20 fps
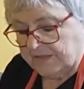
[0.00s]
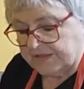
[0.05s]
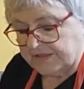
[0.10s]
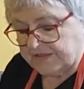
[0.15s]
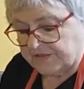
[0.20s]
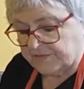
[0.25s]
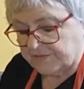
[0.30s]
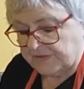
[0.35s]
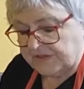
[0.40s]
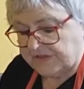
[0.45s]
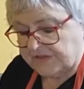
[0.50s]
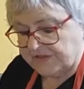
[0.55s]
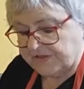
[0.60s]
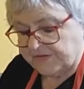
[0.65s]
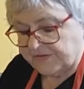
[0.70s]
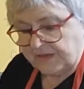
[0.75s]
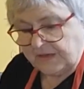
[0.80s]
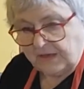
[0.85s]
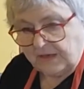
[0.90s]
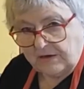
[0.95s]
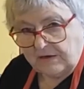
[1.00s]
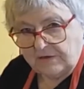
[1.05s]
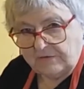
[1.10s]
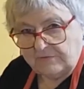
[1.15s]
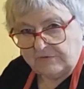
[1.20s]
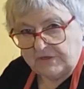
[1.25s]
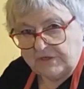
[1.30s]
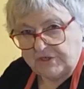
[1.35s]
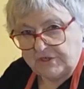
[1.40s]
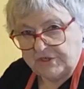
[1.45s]
Swiss, the
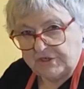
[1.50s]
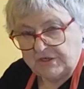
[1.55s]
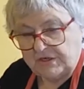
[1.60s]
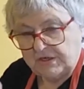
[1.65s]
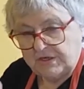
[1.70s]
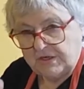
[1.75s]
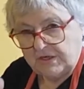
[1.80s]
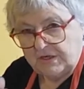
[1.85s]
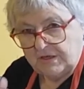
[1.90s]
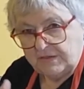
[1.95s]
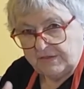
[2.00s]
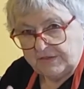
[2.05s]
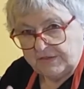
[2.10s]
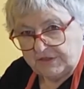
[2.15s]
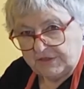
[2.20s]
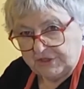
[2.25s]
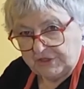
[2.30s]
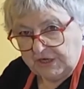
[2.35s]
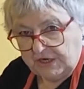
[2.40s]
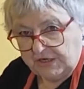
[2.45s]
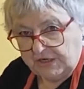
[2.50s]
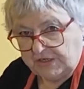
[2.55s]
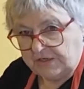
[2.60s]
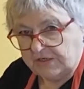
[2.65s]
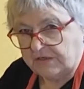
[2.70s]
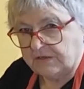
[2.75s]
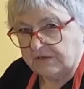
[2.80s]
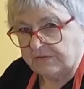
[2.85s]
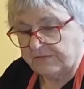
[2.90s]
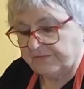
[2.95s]
Irish, the
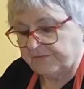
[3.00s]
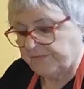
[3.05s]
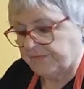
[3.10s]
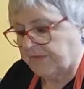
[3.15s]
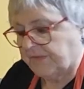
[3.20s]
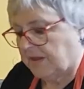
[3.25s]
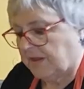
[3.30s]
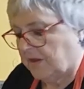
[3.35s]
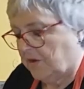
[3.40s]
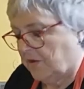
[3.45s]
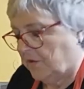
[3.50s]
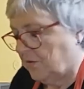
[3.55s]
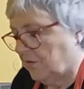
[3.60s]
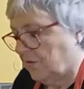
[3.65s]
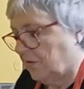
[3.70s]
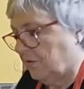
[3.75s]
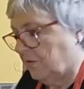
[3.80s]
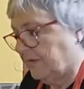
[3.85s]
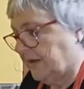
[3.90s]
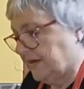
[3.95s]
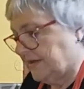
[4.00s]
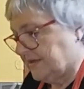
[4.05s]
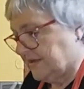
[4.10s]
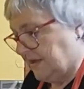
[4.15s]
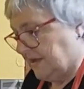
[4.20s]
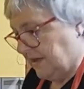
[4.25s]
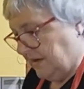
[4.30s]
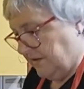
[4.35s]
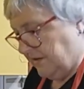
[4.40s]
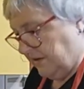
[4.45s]
cheddar, all mixed
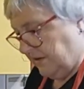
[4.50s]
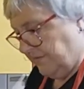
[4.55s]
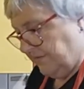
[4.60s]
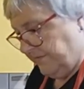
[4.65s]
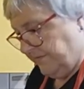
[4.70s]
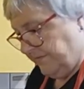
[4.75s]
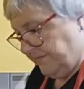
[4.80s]
together.